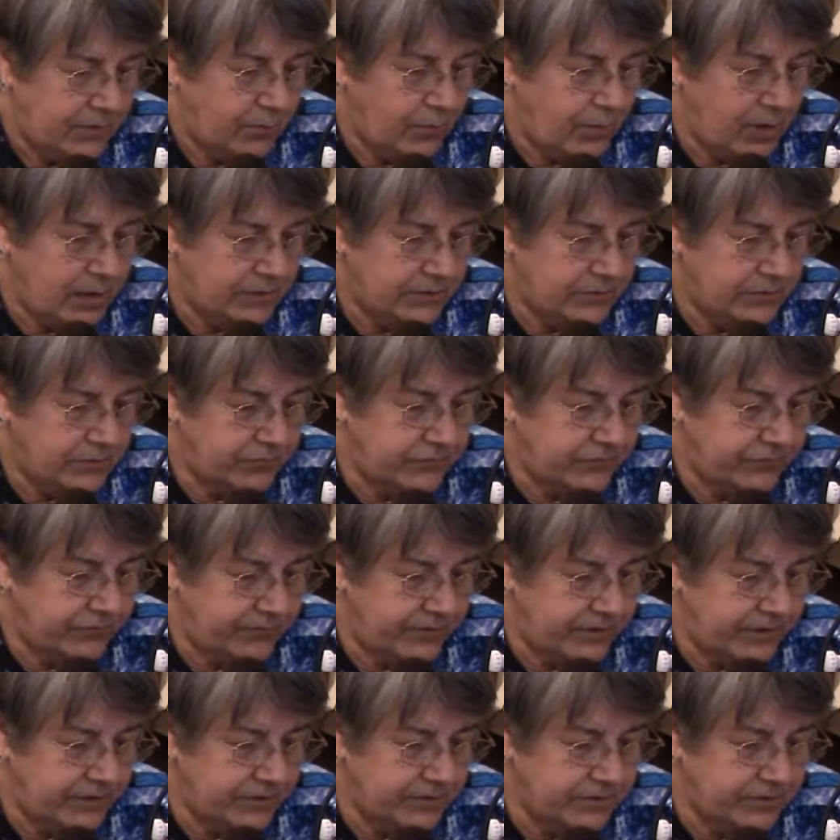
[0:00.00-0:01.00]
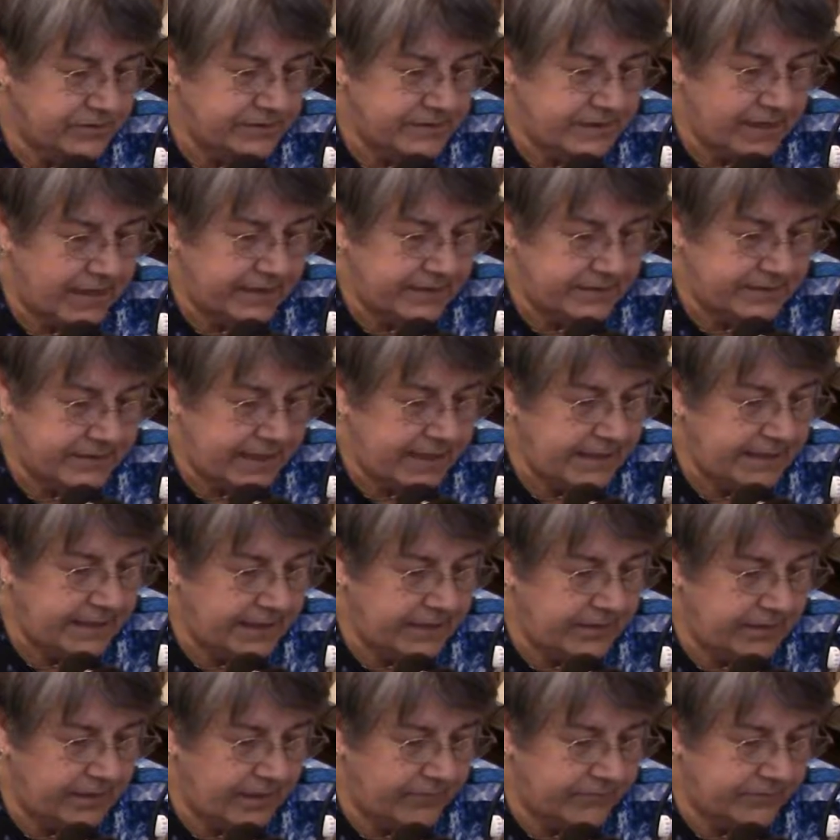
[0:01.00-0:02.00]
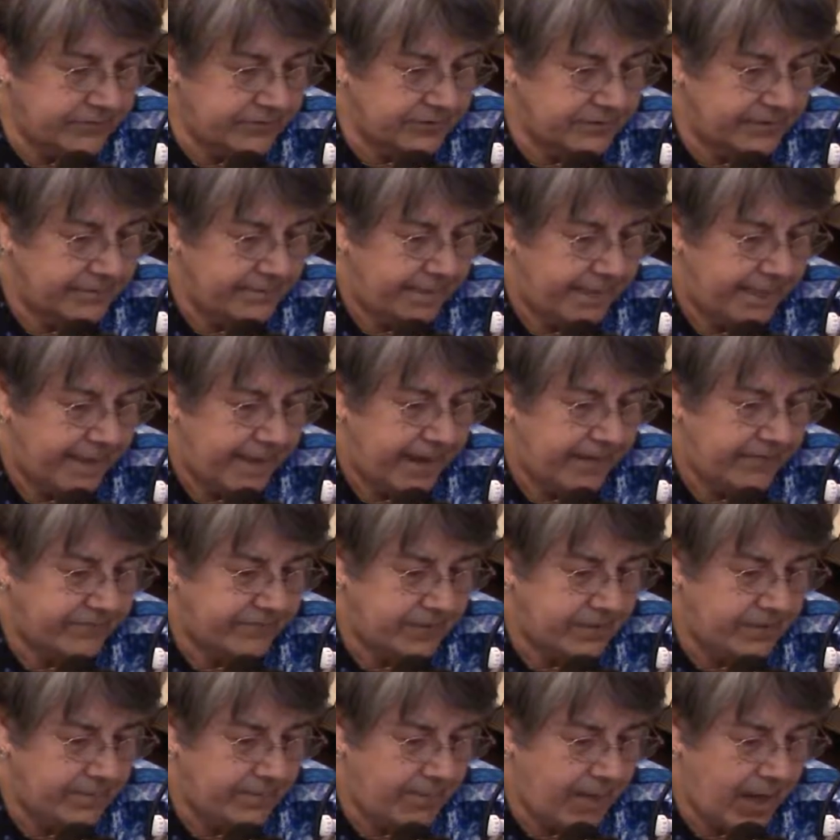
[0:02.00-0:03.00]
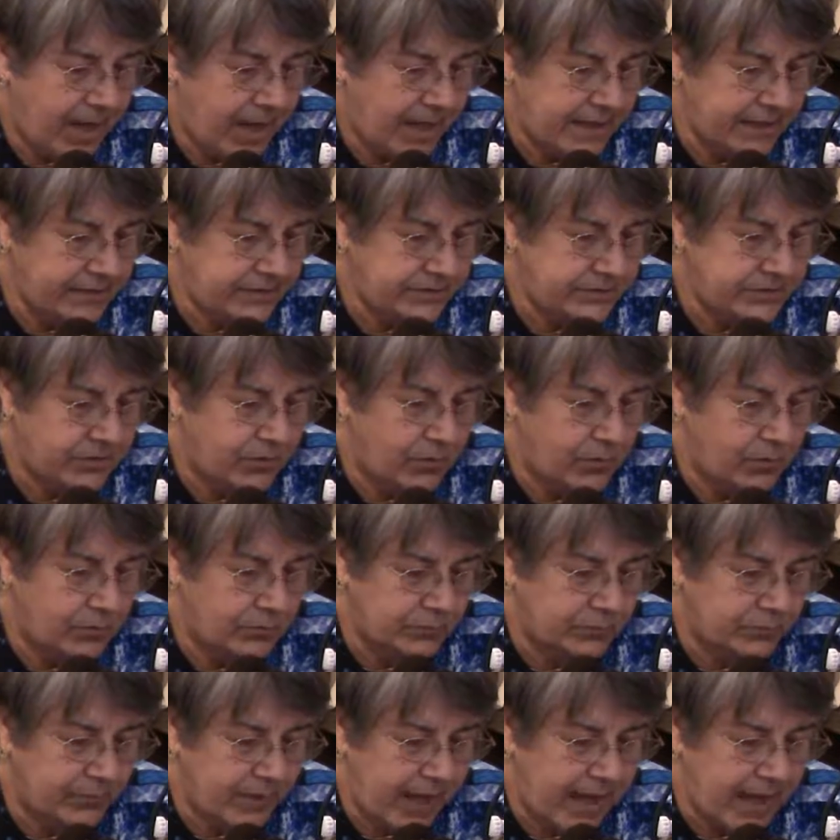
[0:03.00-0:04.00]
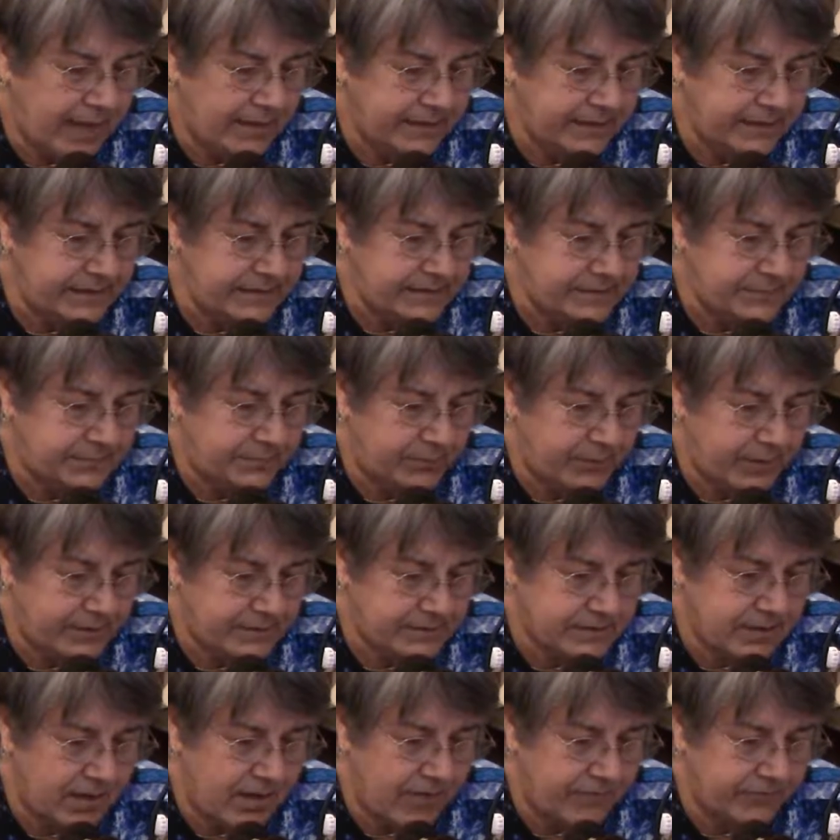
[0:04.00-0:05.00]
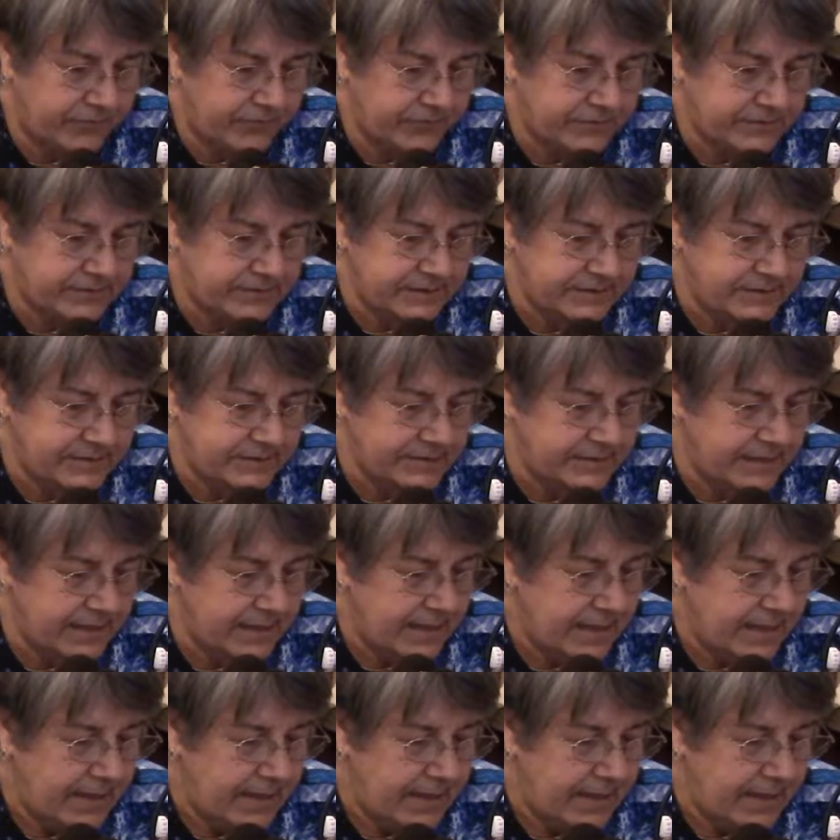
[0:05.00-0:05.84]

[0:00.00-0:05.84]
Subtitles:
well-known figures like Danny Glover have combined to hold rallies, press conferences,